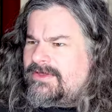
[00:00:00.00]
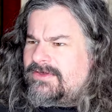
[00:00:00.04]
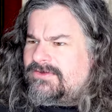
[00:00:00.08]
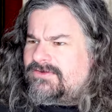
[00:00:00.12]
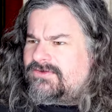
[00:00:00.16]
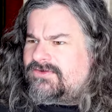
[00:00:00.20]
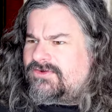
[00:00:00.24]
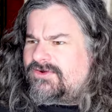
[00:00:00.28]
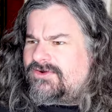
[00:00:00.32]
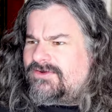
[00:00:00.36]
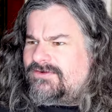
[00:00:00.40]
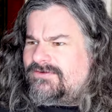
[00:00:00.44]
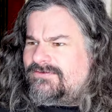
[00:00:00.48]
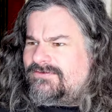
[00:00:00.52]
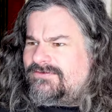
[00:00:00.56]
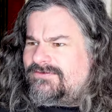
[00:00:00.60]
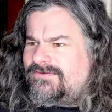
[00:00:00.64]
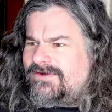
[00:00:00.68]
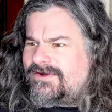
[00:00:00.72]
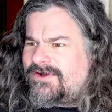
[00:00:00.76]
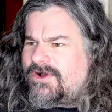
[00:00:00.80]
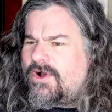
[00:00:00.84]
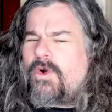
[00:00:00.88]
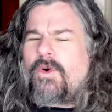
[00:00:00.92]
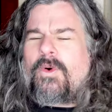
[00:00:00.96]
sort
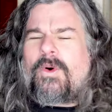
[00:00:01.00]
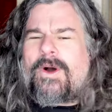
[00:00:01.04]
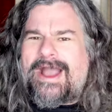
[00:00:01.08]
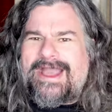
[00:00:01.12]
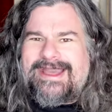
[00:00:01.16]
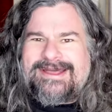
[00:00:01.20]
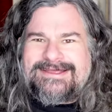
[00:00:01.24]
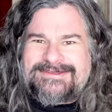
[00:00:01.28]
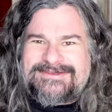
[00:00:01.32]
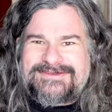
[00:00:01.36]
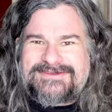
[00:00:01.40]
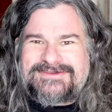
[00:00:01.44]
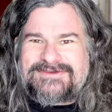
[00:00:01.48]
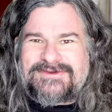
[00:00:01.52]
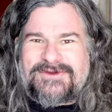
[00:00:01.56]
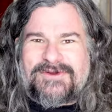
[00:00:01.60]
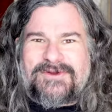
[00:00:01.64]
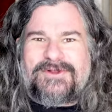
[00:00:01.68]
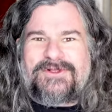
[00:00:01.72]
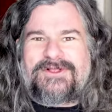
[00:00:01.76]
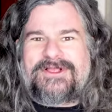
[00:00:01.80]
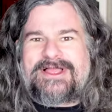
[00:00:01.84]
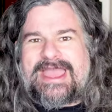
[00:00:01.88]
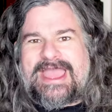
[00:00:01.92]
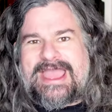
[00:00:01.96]
of quiet
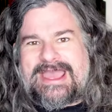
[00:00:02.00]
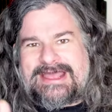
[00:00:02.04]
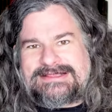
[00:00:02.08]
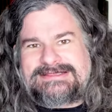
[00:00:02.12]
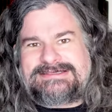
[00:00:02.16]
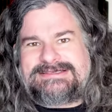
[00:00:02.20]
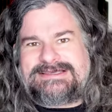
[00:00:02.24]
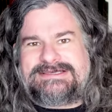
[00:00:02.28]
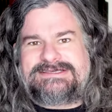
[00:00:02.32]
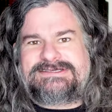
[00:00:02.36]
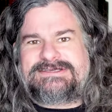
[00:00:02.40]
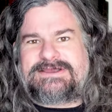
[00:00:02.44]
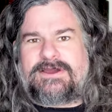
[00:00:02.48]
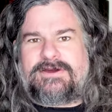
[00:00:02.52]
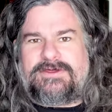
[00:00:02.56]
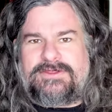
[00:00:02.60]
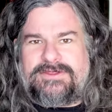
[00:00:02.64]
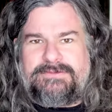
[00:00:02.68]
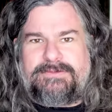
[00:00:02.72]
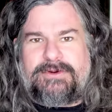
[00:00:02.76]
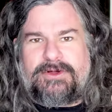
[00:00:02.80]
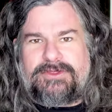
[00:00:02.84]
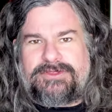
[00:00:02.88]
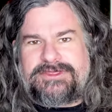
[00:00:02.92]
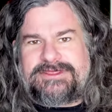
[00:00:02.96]
soul and disco,
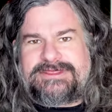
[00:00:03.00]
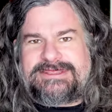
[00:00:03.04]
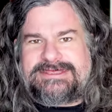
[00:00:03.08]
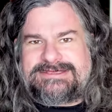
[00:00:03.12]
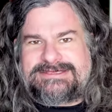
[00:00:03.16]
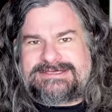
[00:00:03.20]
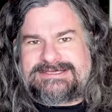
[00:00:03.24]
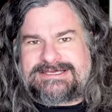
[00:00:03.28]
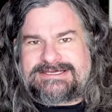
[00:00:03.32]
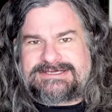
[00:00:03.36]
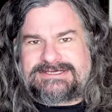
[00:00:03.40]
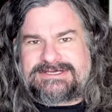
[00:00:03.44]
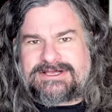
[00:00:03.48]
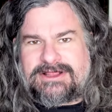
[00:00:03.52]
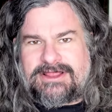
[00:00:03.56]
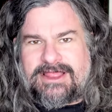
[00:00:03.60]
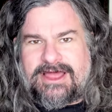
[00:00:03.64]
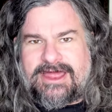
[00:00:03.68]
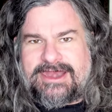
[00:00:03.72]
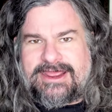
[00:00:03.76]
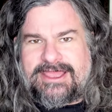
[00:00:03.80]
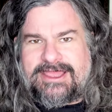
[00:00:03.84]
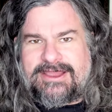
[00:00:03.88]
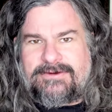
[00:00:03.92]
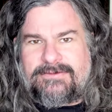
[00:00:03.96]
the both of these things
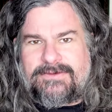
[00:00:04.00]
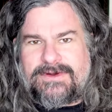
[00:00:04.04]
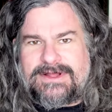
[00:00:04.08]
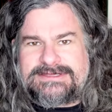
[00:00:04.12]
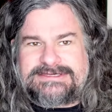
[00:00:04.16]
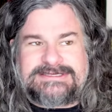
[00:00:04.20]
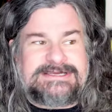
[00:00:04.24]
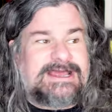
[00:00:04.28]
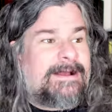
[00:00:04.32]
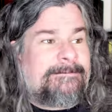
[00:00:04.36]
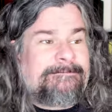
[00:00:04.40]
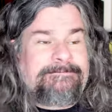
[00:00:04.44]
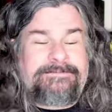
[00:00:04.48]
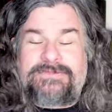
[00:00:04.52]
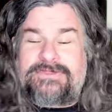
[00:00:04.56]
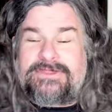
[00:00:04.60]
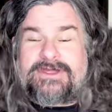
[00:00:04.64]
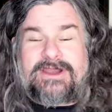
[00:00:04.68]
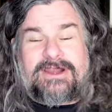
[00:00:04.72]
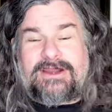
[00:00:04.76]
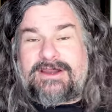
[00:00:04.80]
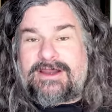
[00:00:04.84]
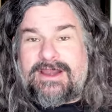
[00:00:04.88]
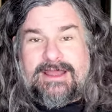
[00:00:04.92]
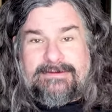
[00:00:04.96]
colliding at once.
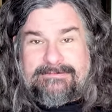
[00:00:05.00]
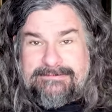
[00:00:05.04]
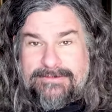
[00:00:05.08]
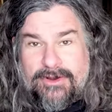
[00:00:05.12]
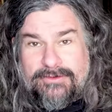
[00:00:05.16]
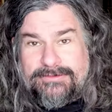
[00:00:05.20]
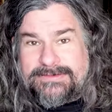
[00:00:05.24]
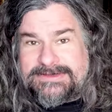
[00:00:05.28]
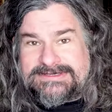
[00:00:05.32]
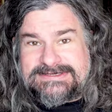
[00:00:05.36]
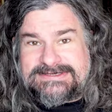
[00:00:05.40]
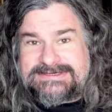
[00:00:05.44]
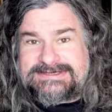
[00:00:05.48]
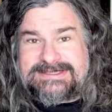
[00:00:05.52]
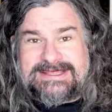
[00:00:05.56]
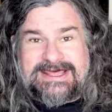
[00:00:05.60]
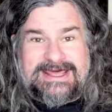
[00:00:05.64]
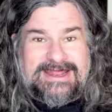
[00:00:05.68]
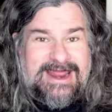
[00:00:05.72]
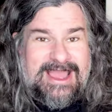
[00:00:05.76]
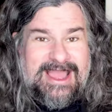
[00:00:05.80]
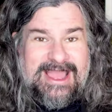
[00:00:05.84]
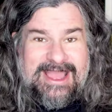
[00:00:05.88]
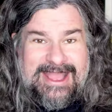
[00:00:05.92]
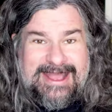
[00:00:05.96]
There are moments
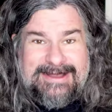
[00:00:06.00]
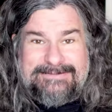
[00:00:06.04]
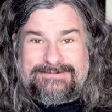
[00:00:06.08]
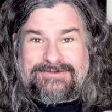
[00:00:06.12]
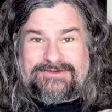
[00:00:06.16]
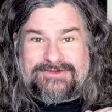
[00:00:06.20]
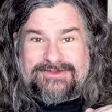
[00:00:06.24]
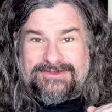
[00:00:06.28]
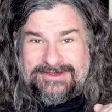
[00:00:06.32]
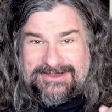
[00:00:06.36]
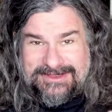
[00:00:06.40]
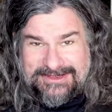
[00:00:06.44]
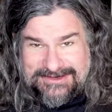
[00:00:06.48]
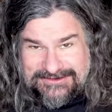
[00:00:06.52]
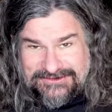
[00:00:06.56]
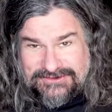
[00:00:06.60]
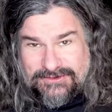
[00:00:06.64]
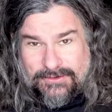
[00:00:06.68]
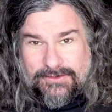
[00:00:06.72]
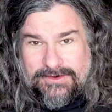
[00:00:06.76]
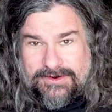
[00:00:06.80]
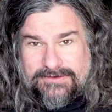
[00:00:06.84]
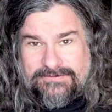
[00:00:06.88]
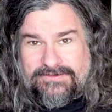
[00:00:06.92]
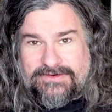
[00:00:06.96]
that I absolutely
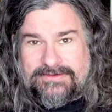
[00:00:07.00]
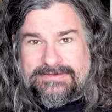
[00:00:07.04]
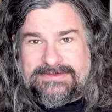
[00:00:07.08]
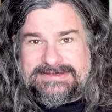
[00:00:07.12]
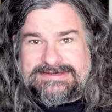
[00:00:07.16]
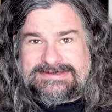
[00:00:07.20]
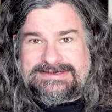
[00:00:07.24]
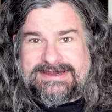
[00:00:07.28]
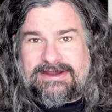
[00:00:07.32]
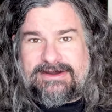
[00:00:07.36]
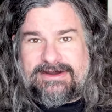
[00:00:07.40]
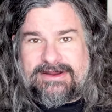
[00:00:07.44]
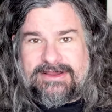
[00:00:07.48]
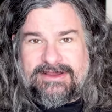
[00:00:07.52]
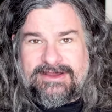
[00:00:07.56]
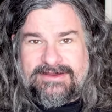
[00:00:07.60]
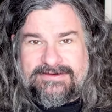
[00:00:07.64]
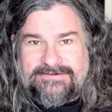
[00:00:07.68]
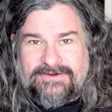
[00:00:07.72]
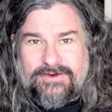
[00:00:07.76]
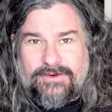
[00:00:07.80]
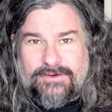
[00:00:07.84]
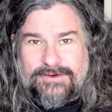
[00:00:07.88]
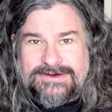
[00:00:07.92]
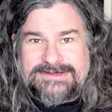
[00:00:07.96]
adore from this era,
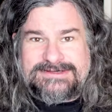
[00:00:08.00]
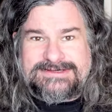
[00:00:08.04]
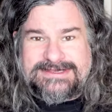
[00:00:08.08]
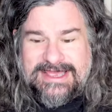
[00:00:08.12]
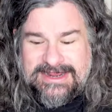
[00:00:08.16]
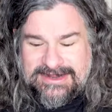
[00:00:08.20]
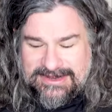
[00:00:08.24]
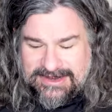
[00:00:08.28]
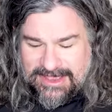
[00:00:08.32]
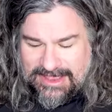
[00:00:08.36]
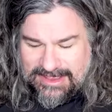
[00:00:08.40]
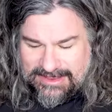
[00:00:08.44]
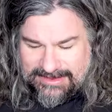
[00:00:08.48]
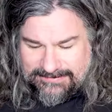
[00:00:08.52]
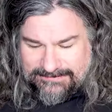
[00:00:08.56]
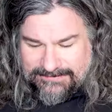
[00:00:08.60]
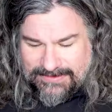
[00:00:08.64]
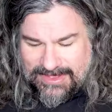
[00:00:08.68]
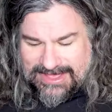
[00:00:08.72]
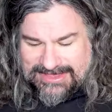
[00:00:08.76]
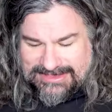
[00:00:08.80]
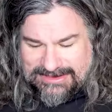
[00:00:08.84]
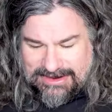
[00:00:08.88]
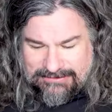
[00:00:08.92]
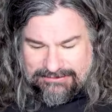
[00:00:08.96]
of course, and I
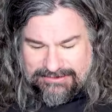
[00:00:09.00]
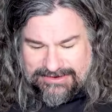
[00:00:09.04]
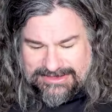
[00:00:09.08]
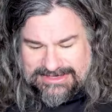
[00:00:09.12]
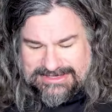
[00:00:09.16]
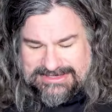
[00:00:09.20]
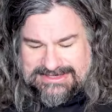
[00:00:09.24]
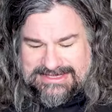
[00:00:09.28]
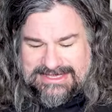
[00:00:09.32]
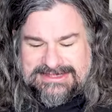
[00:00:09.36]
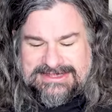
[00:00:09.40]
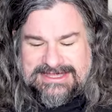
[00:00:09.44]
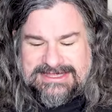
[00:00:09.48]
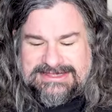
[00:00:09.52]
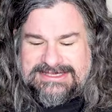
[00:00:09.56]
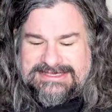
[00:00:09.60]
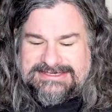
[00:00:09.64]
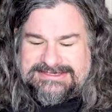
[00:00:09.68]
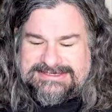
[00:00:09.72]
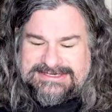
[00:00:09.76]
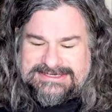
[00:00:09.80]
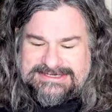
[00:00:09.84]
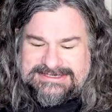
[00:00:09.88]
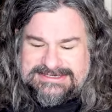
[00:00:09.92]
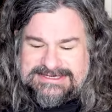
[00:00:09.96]
really think that
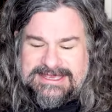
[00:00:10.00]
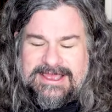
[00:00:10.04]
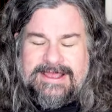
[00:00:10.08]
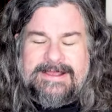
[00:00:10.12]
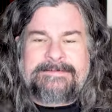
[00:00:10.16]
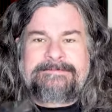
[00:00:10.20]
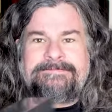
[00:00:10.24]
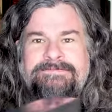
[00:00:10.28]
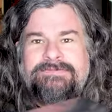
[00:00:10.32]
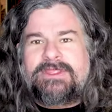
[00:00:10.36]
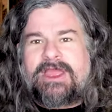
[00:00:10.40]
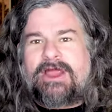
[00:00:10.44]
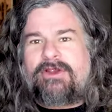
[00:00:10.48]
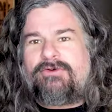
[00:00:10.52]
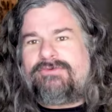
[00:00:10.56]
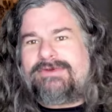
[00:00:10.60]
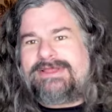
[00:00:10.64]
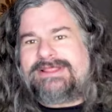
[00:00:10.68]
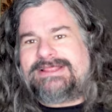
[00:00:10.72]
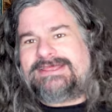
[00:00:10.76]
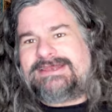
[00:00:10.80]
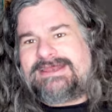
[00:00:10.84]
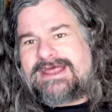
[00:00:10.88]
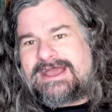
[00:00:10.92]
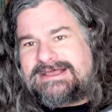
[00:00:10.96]
this is a
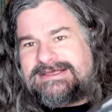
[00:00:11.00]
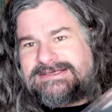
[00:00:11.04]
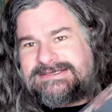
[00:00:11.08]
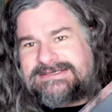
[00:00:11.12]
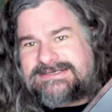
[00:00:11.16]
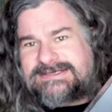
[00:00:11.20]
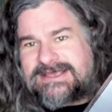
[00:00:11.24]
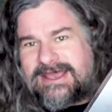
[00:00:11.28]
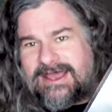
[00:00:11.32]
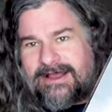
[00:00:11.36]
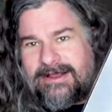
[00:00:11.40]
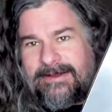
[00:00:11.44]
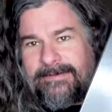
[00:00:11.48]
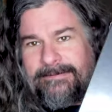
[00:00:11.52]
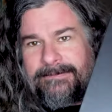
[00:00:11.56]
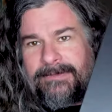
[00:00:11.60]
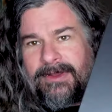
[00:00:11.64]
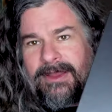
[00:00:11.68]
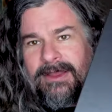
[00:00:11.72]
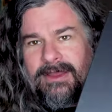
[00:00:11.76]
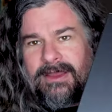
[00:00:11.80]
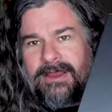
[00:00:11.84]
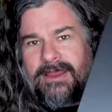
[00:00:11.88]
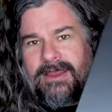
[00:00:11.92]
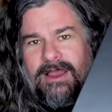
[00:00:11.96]
really nice
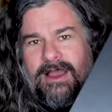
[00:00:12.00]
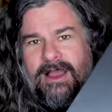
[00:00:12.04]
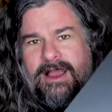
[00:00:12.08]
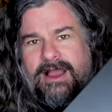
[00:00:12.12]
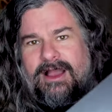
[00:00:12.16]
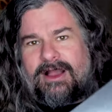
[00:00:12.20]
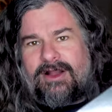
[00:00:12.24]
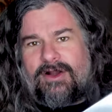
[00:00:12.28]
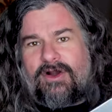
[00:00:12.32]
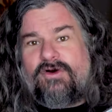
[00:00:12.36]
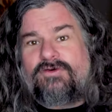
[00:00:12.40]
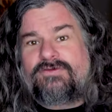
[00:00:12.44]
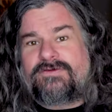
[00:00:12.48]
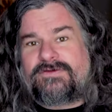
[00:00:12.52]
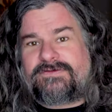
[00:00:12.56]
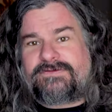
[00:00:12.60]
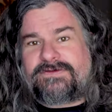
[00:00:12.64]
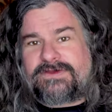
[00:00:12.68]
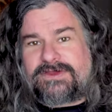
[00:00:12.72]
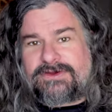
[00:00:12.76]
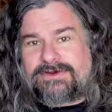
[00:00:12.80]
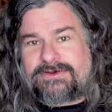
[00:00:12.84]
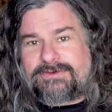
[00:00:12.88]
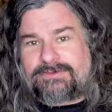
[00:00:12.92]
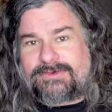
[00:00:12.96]

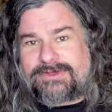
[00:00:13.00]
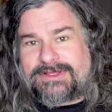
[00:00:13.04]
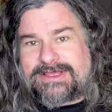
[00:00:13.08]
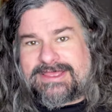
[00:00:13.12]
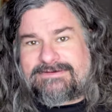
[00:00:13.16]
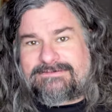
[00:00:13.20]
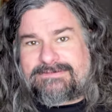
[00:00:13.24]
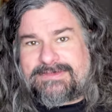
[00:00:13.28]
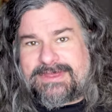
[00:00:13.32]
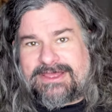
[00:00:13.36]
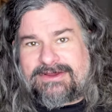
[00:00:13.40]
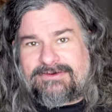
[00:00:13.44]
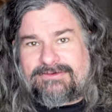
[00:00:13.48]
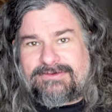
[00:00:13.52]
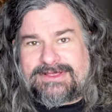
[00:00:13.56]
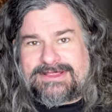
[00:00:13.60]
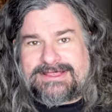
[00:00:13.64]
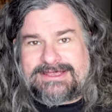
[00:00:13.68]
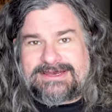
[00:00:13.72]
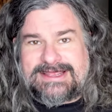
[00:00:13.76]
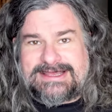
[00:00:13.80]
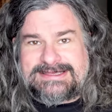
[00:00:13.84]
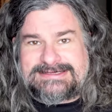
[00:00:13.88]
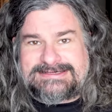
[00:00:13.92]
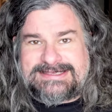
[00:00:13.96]
overview and will give me a
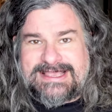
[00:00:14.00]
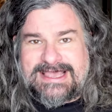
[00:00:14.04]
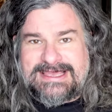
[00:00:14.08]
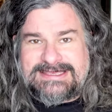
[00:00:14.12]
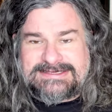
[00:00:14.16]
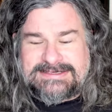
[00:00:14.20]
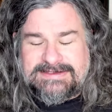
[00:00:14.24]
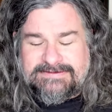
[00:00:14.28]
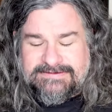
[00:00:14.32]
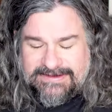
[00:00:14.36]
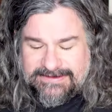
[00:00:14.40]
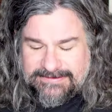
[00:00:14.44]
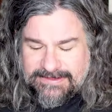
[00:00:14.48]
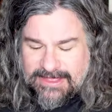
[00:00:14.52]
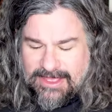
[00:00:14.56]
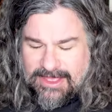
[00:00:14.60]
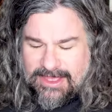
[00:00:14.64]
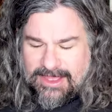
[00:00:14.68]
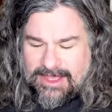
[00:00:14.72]
really nice taste of it.